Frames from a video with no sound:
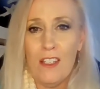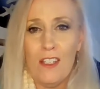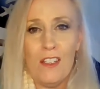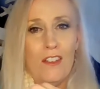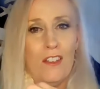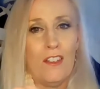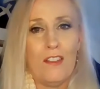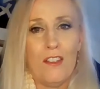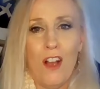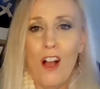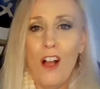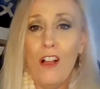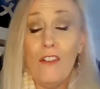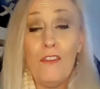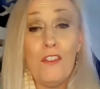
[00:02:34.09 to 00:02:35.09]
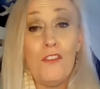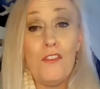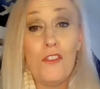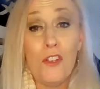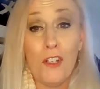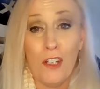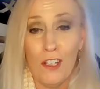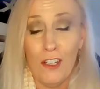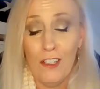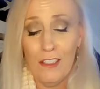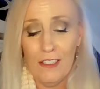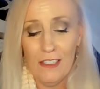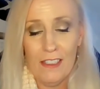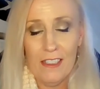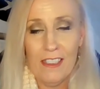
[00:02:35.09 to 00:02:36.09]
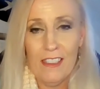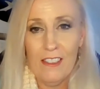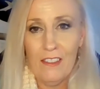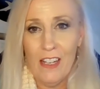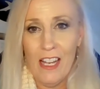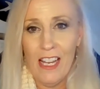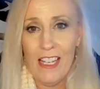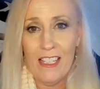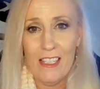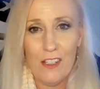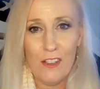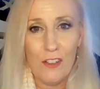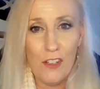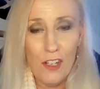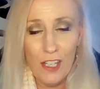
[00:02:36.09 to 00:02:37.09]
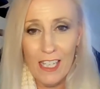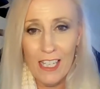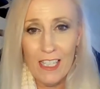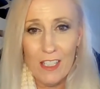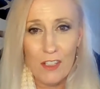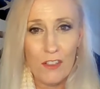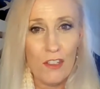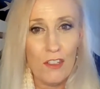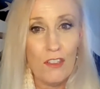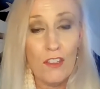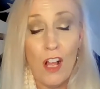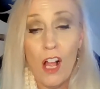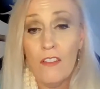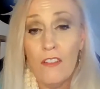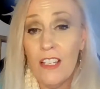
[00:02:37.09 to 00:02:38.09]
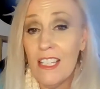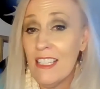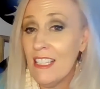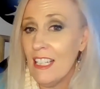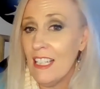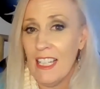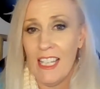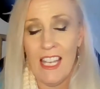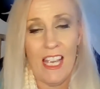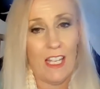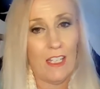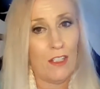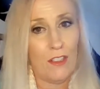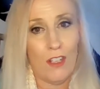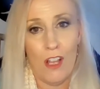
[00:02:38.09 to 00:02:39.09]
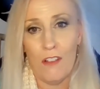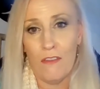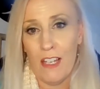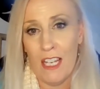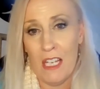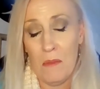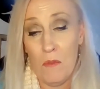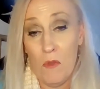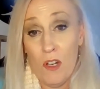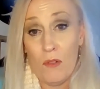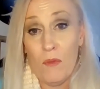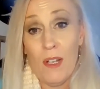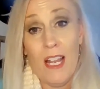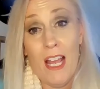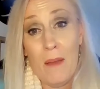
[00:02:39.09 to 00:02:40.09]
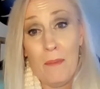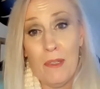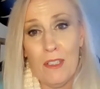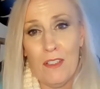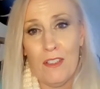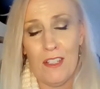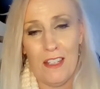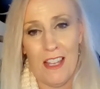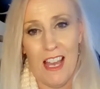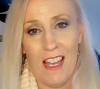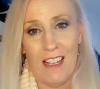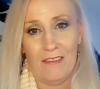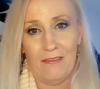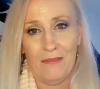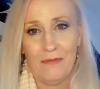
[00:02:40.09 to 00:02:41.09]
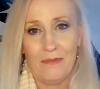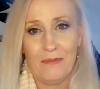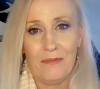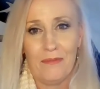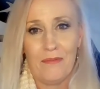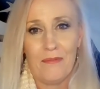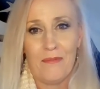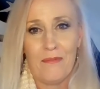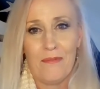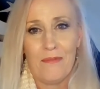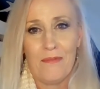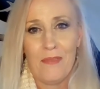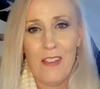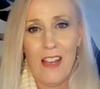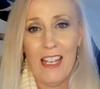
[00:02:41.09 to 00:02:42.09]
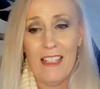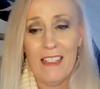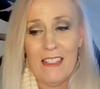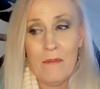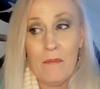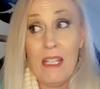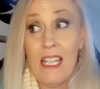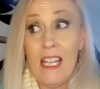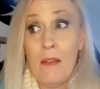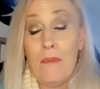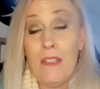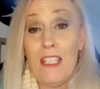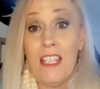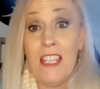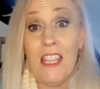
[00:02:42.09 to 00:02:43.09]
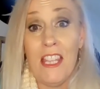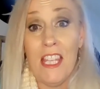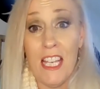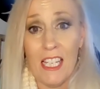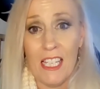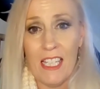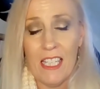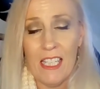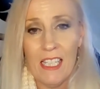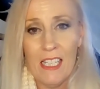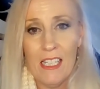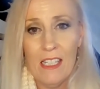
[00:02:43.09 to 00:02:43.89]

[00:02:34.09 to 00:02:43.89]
You dissolve sugar, right? You cook it, you dissolve it until it can't dissolve anymore. And what happens to that, right? It becomes thick.